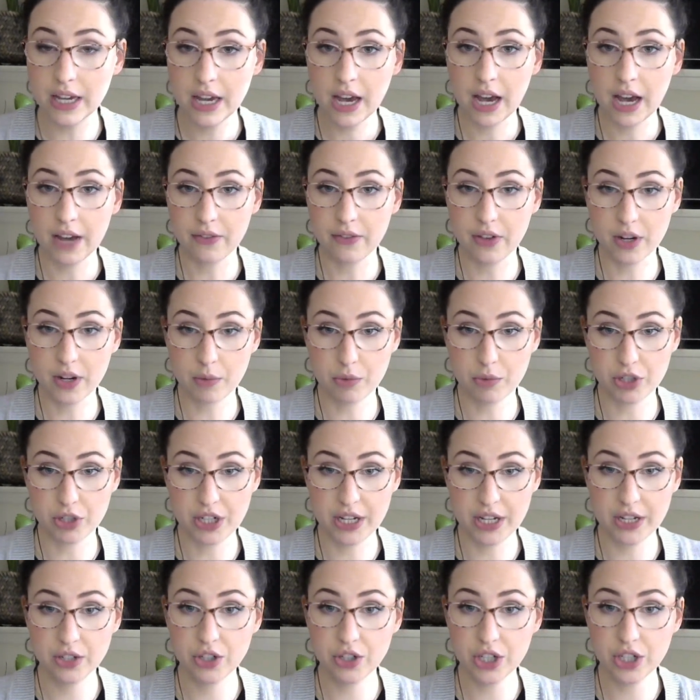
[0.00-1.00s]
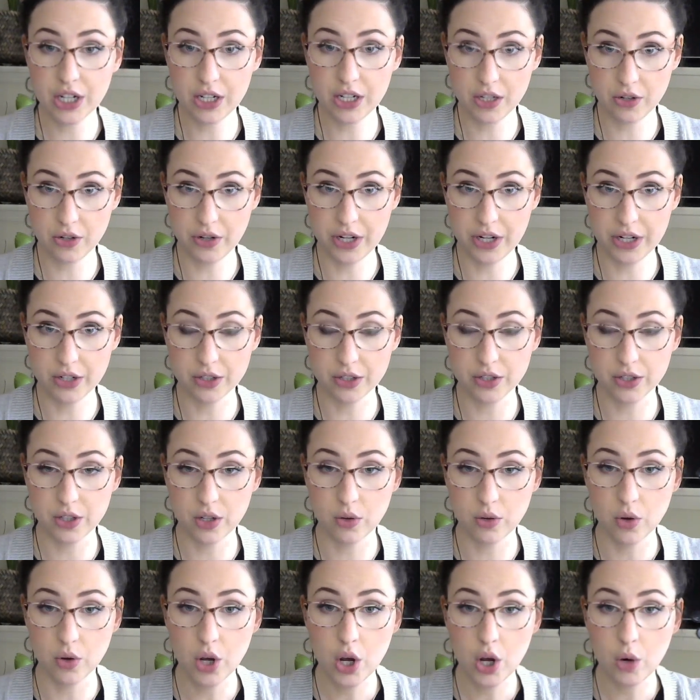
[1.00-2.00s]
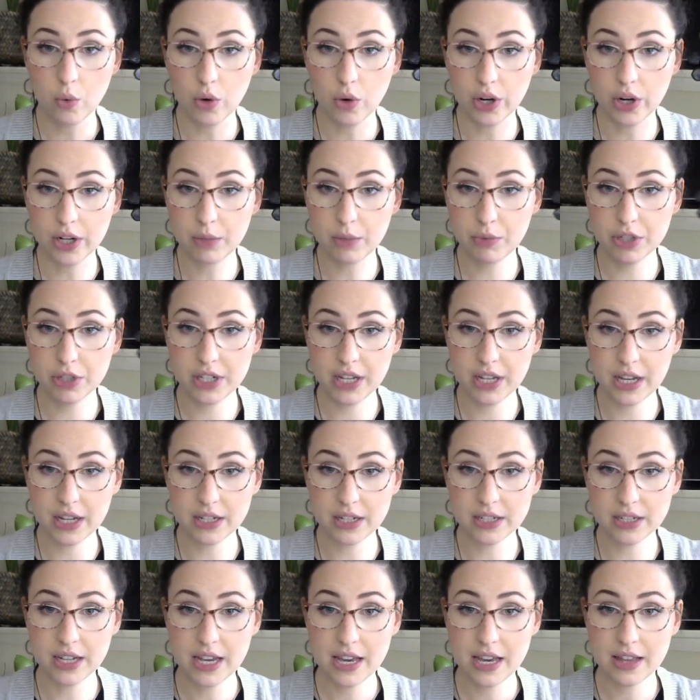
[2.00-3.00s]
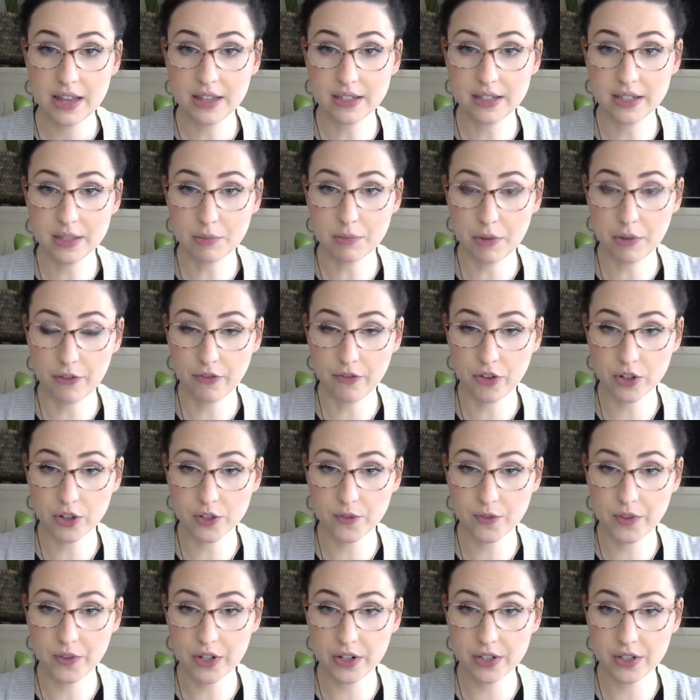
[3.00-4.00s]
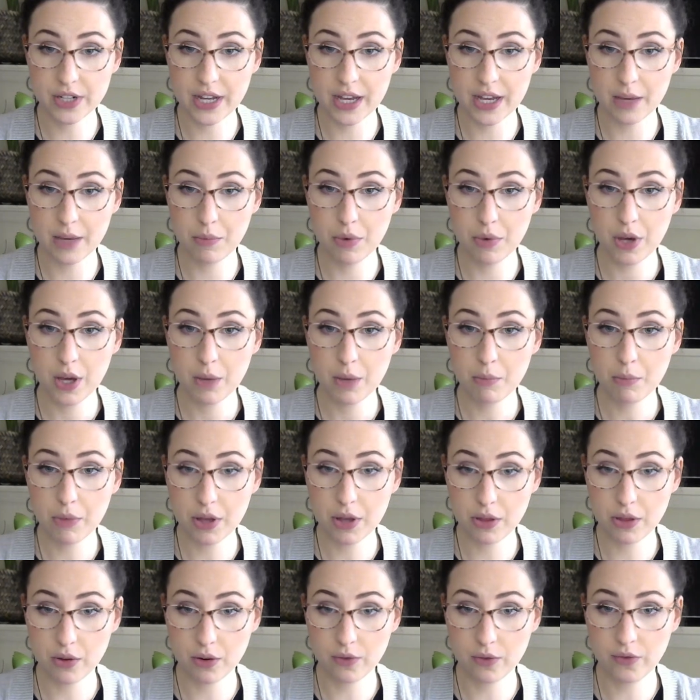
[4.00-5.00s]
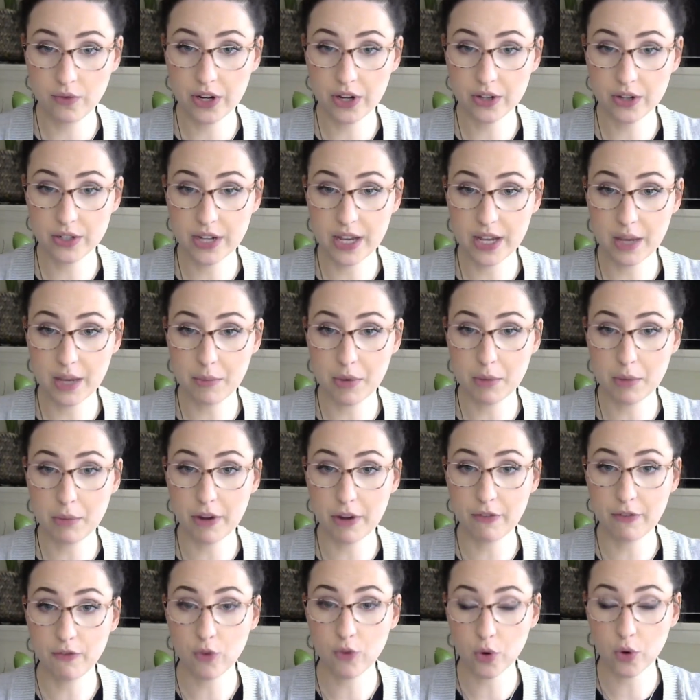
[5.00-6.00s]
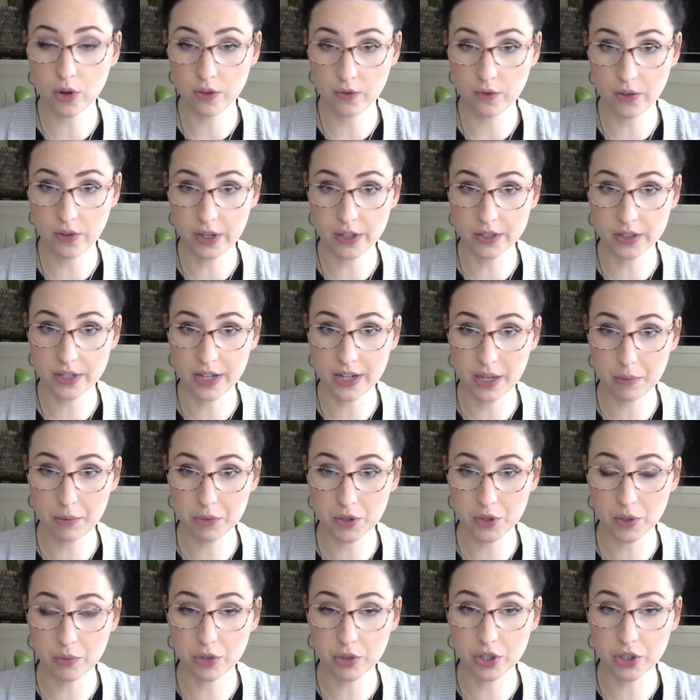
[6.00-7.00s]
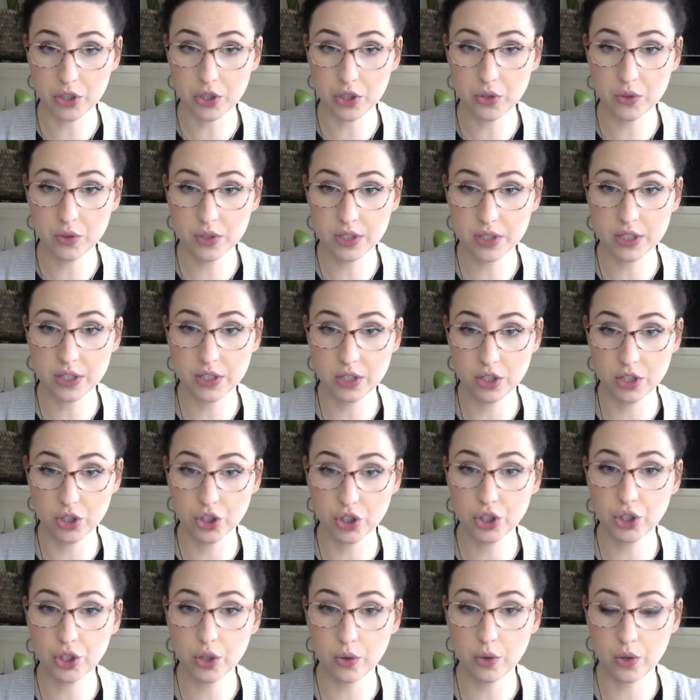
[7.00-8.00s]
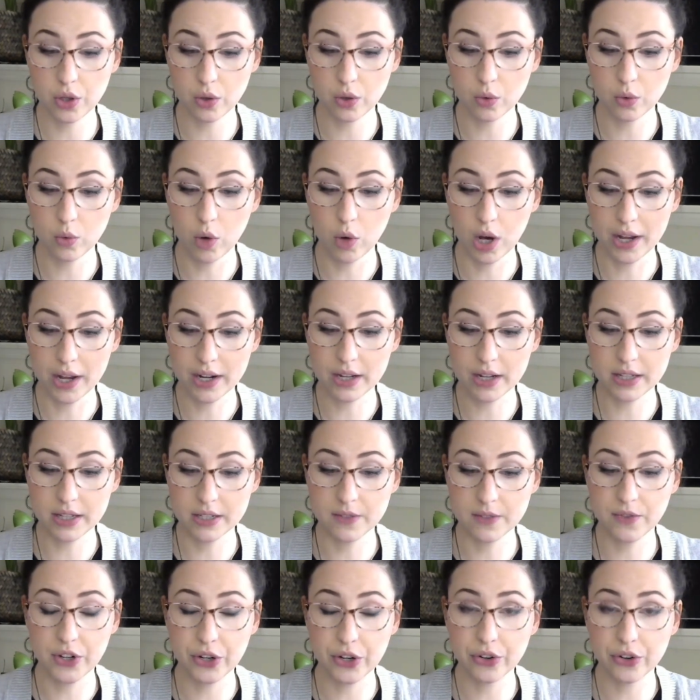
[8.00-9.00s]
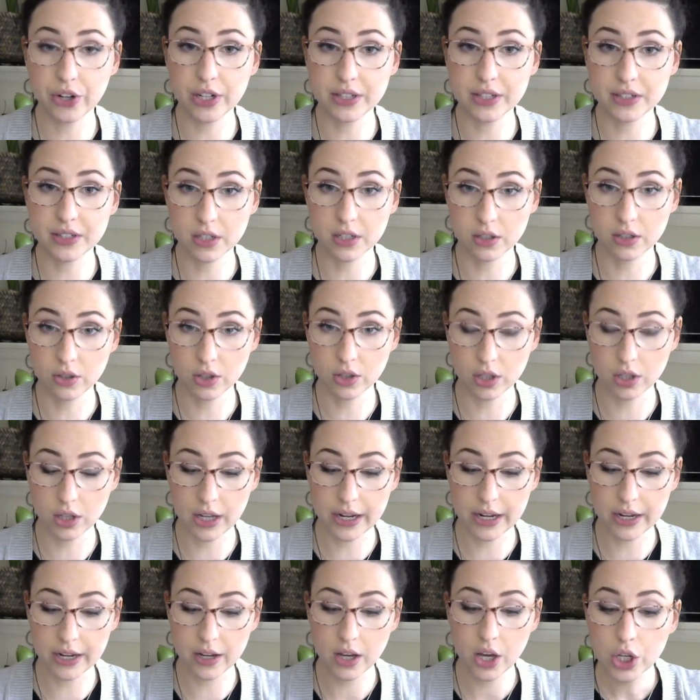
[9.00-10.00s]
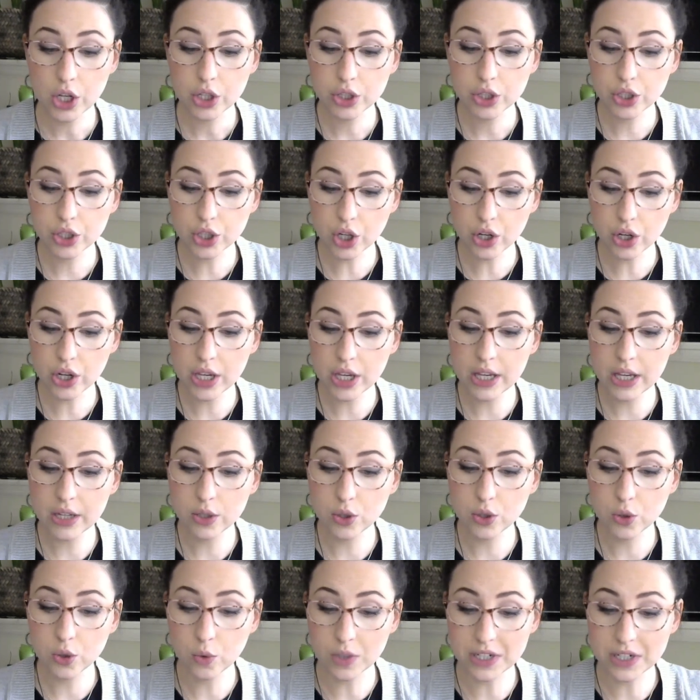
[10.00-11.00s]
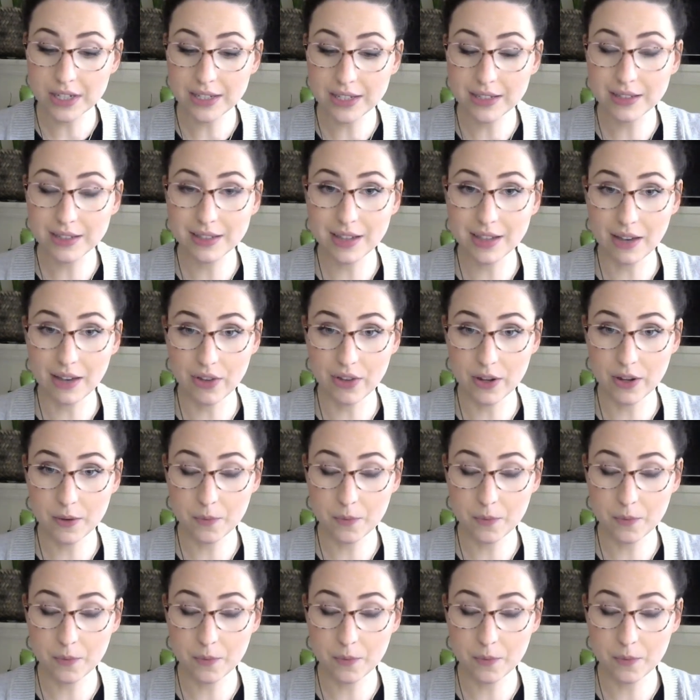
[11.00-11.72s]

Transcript: I've got a pretend cello here, so we're going to pretend this is my first finger tape, my third finger tape, and my fourth finger tape. So I'm going to use this to show you what this fingering is going to look like. Starting in 27.